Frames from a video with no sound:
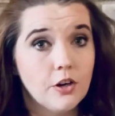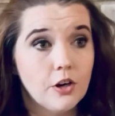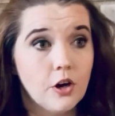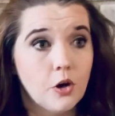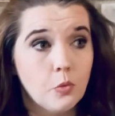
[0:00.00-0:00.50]

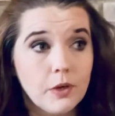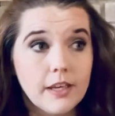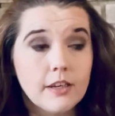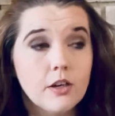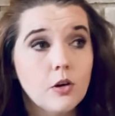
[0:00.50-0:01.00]
a
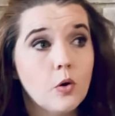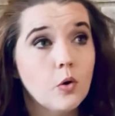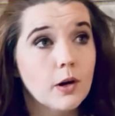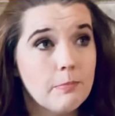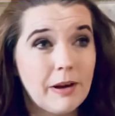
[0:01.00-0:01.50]
week
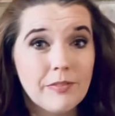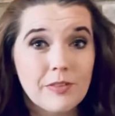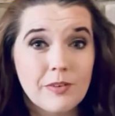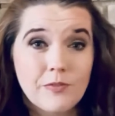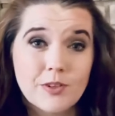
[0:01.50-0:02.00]
or a month.
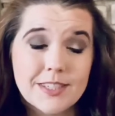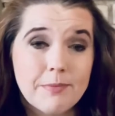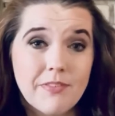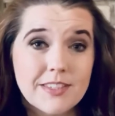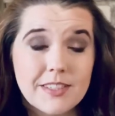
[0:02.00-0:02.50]
For some
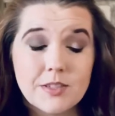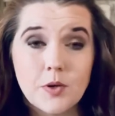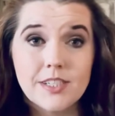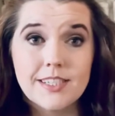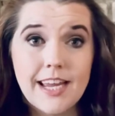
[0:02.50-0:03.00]
of us, it's
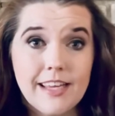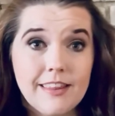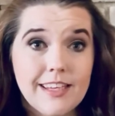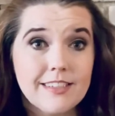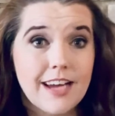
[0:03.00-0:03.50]
going to take
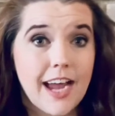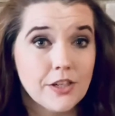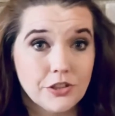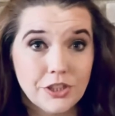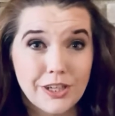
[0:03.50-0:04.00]
the entire
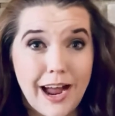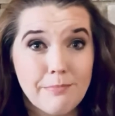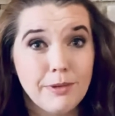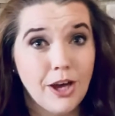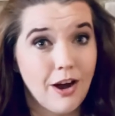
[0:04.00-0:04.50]
year and
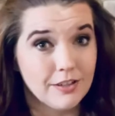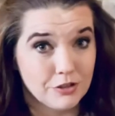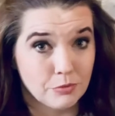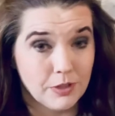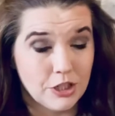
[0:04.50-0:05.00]
beyond
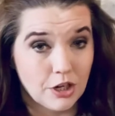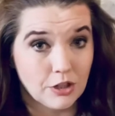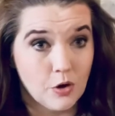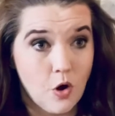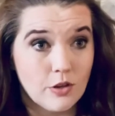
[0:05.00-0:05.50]
to reach our
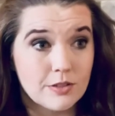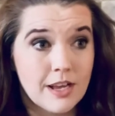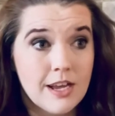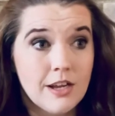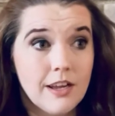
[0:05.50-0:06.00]
goals.
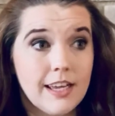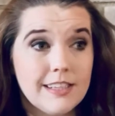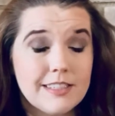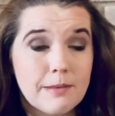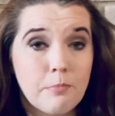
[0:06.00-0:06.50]

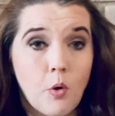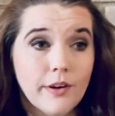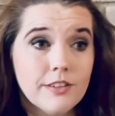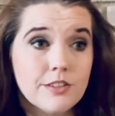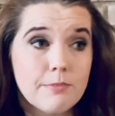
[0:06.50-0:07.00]
It's
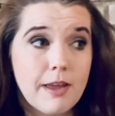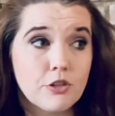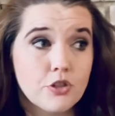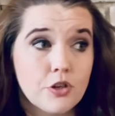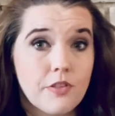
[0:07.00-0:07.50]
important to make
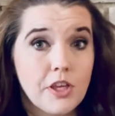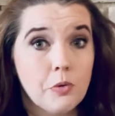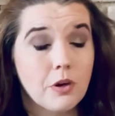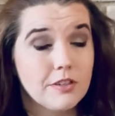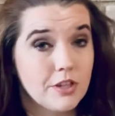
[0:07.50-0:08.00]
sure that you
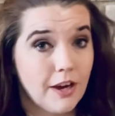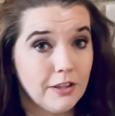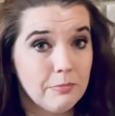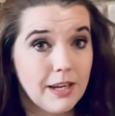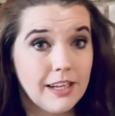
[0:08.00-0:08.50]
are
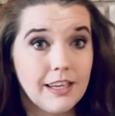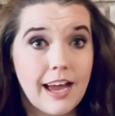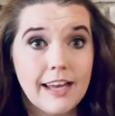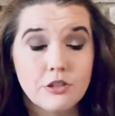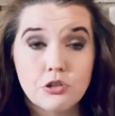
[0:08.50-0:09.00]
documenting
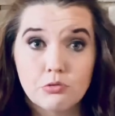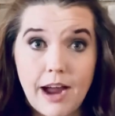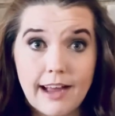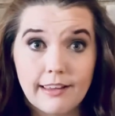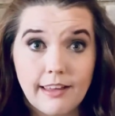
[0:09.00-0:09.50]
and
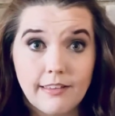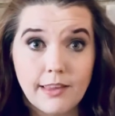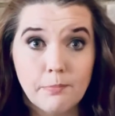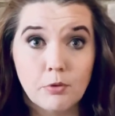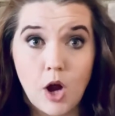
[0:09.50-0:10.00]
tracking the
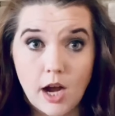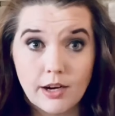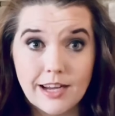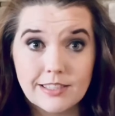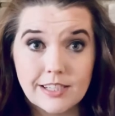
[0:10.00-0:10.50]

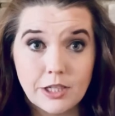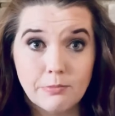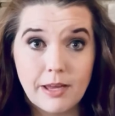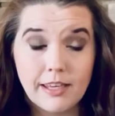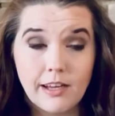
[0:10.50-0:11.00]
progress that you're
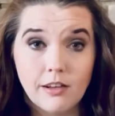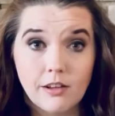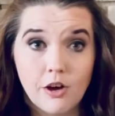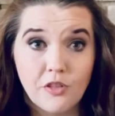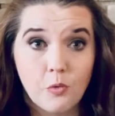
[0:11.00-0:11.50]
making
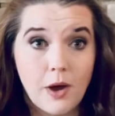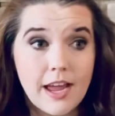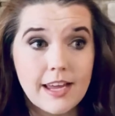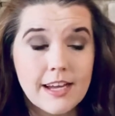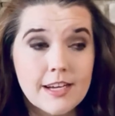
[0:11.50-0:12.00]
along the
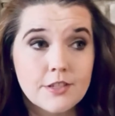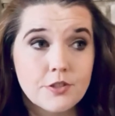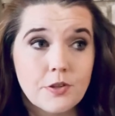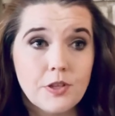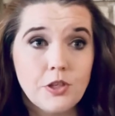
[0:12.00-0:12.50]
way so
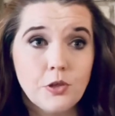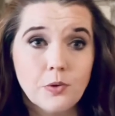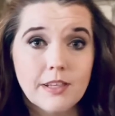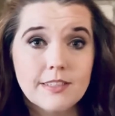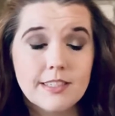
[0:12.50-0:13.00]
that you
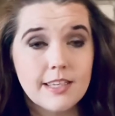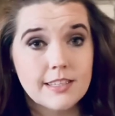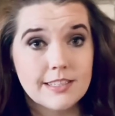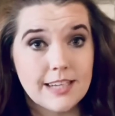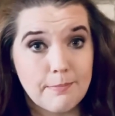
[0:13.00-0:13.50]
can see the
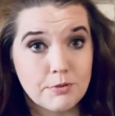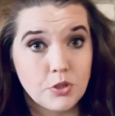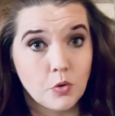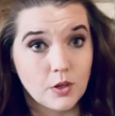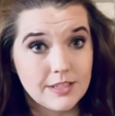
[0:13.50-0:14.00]
steps
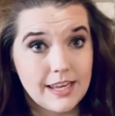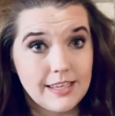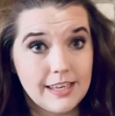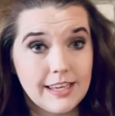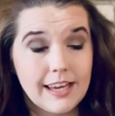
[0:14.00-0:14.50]
you're
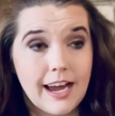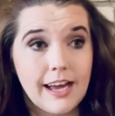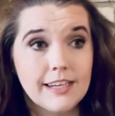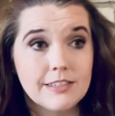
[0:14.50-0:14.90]
taking and the